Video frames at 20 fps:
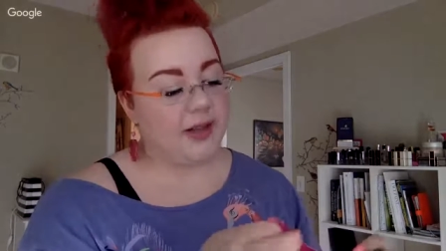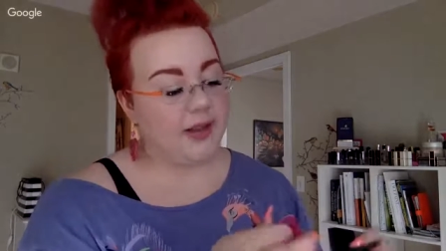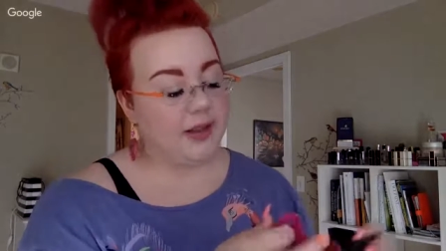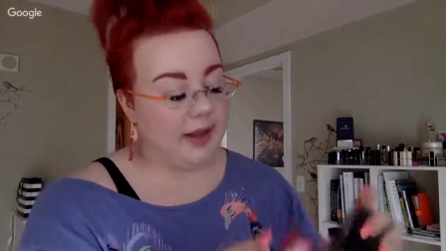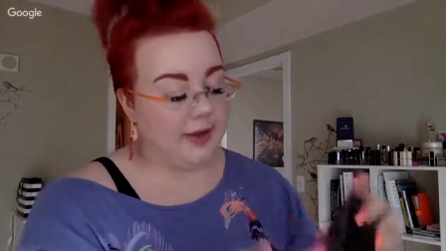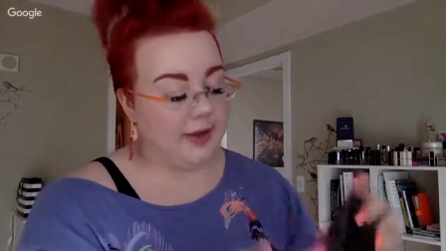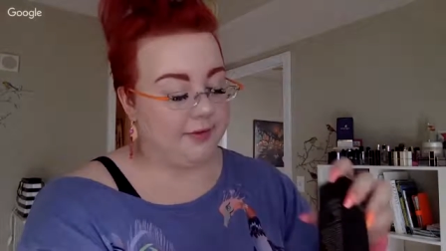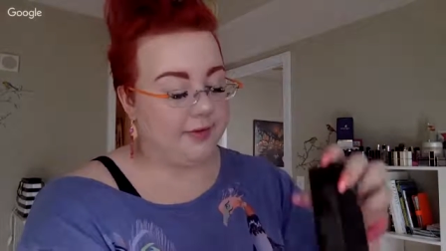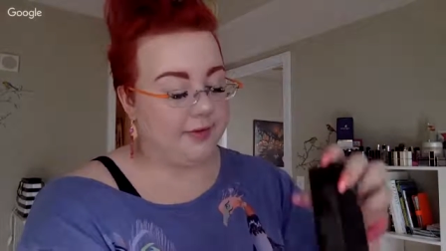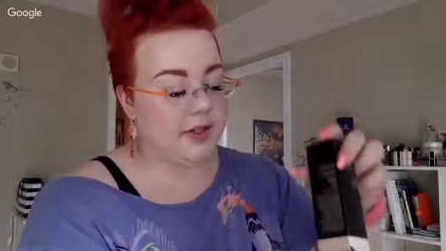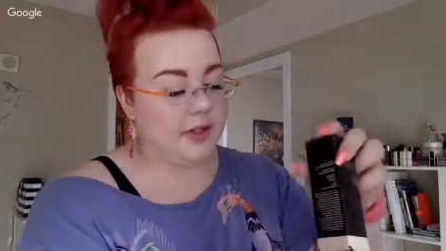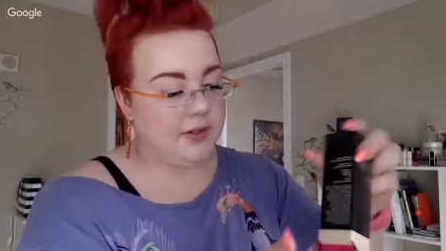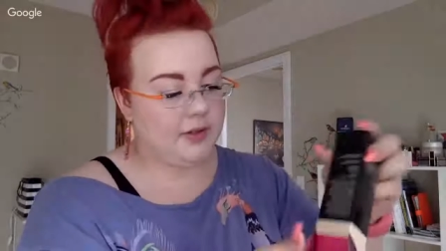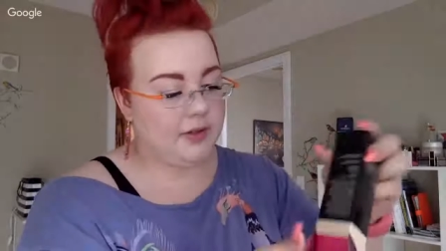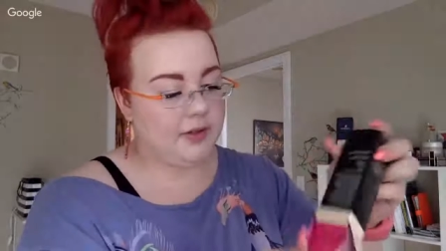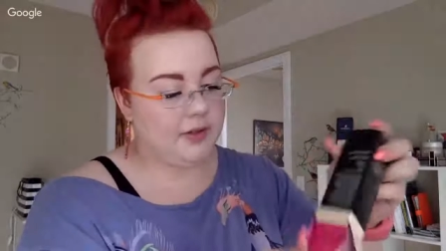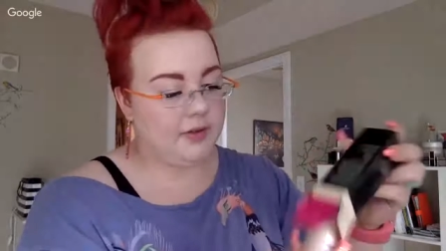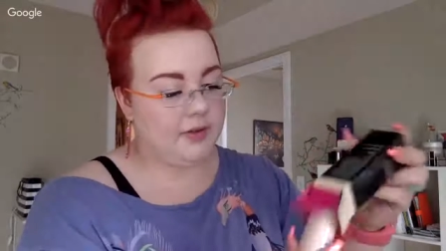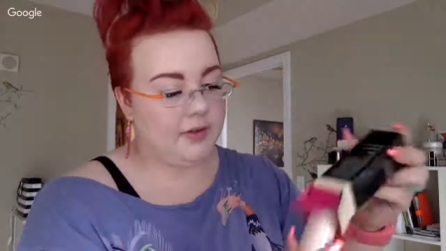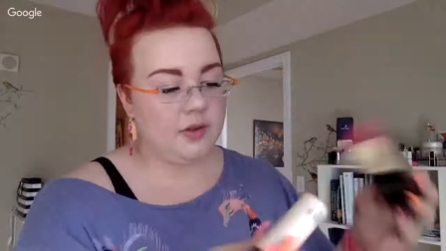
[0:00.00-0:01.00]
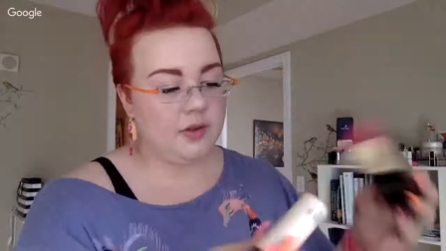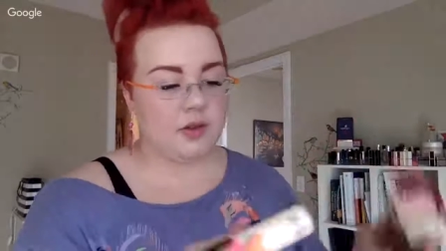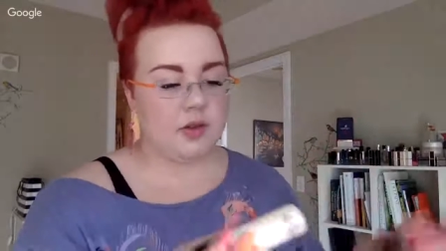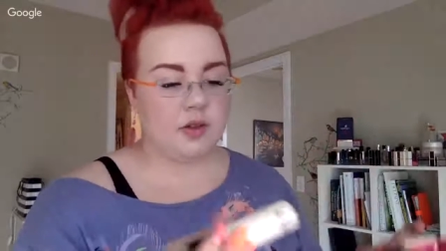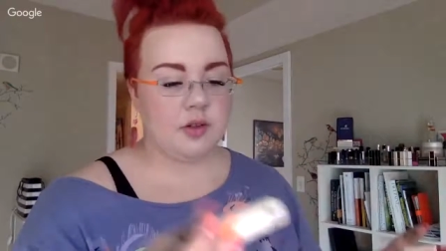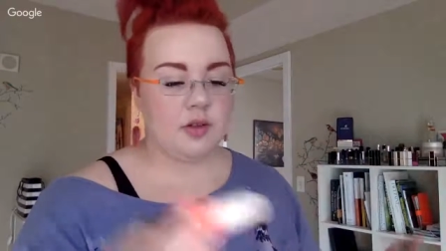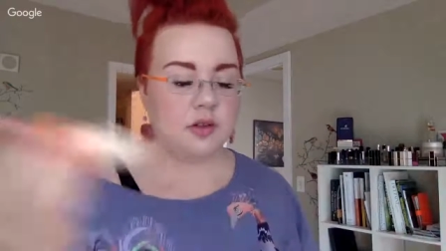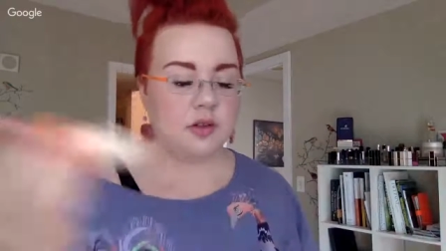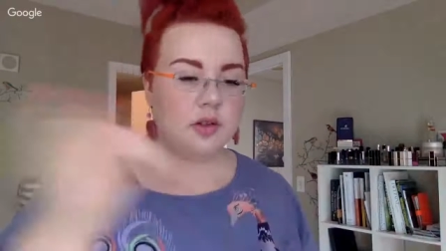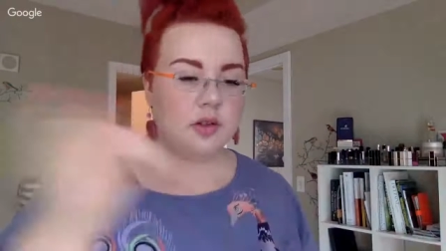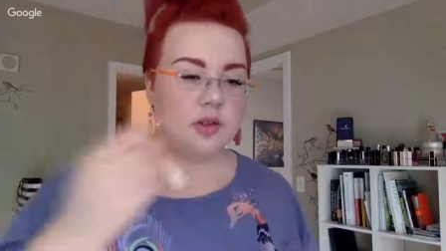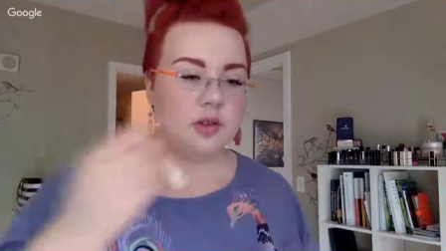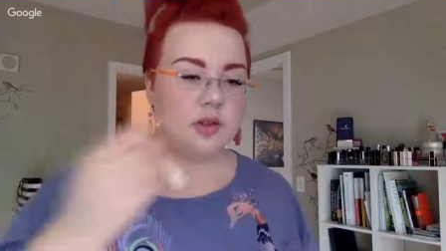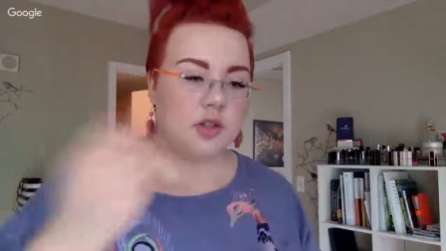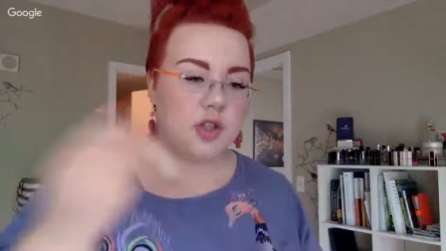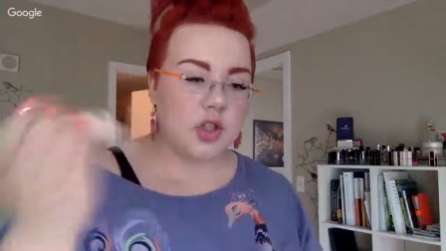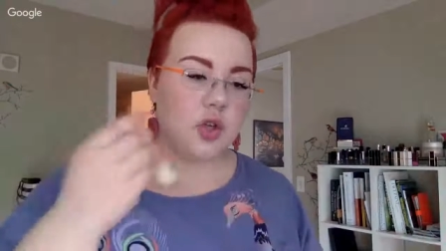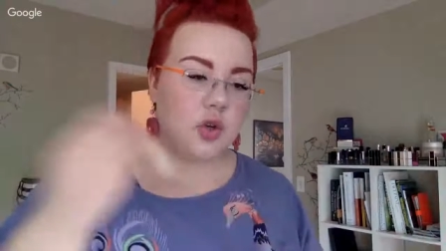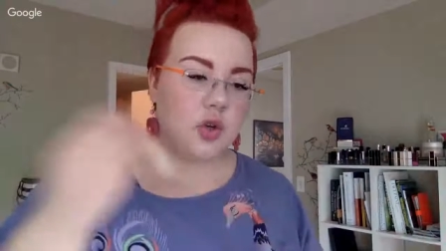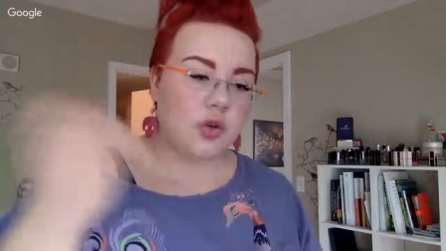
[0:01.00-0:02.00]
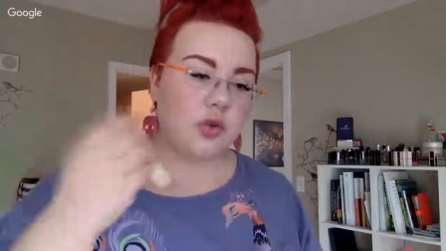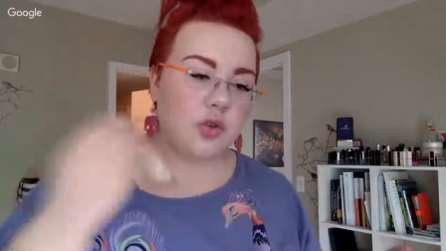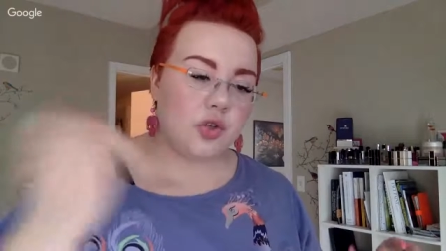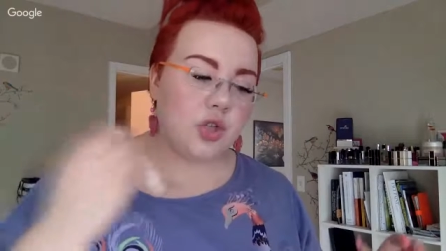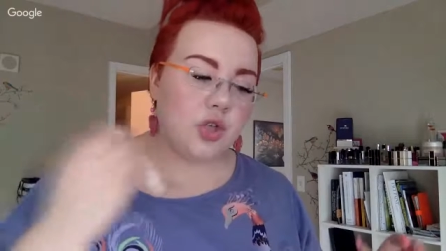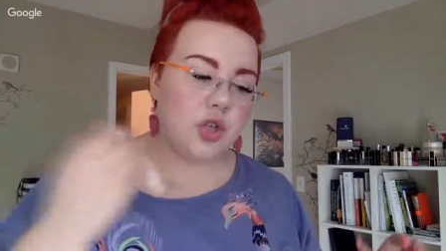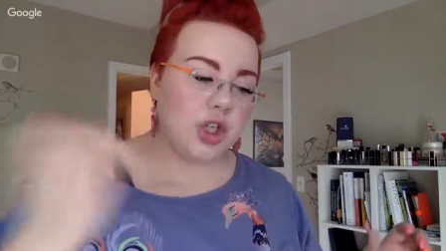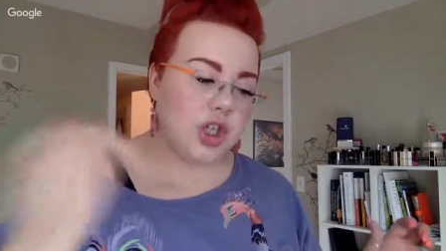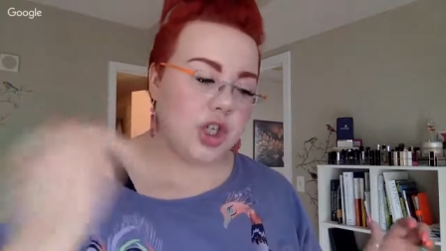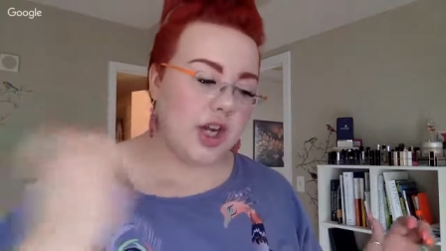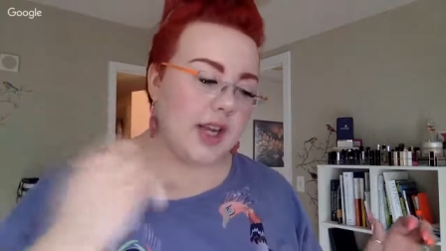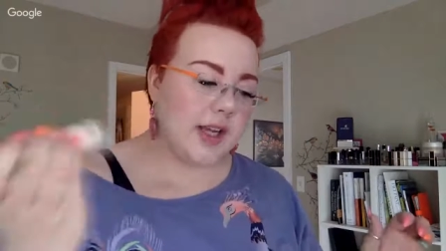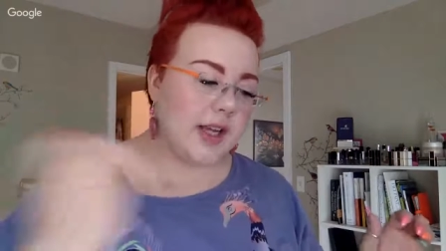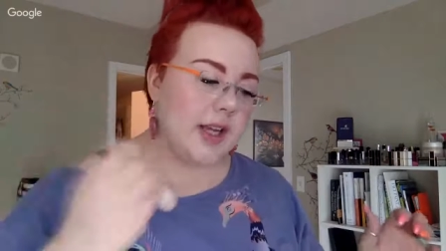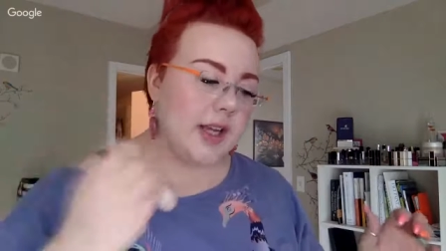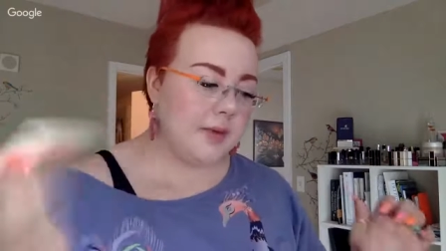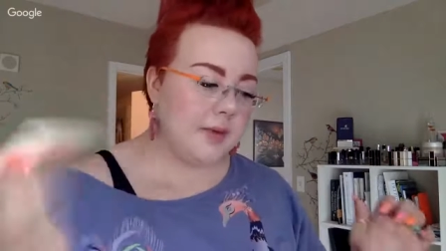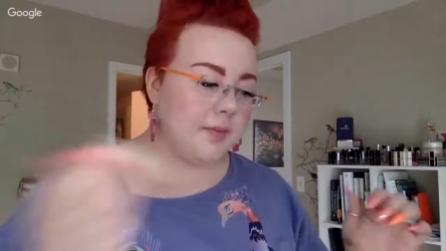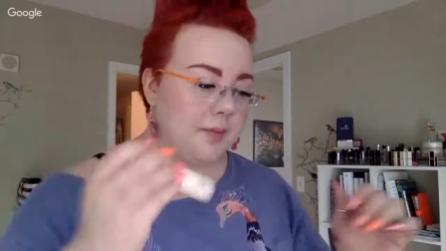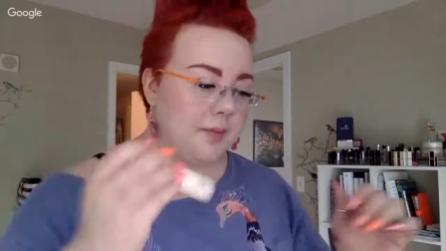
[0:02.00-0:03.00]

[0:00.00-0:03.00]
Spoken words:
left. So you shake it.